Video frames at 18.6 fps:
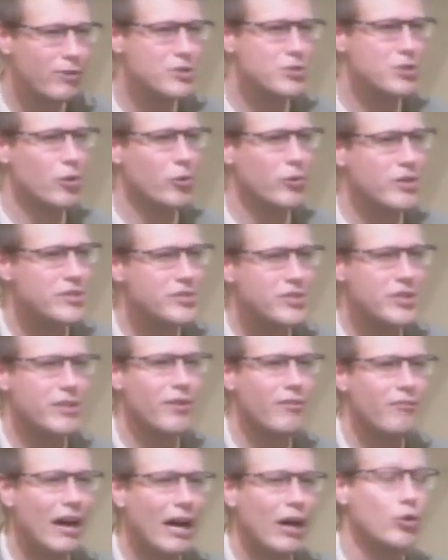zone to see the
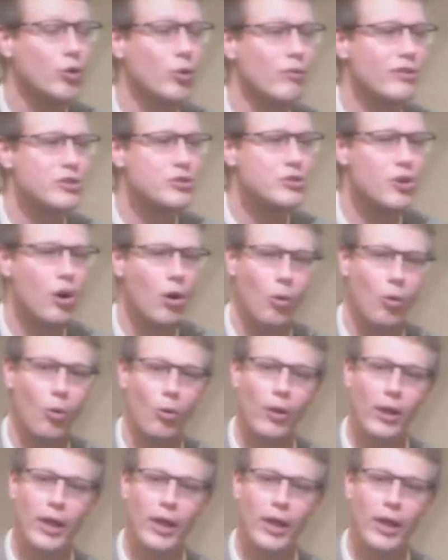value of a soul.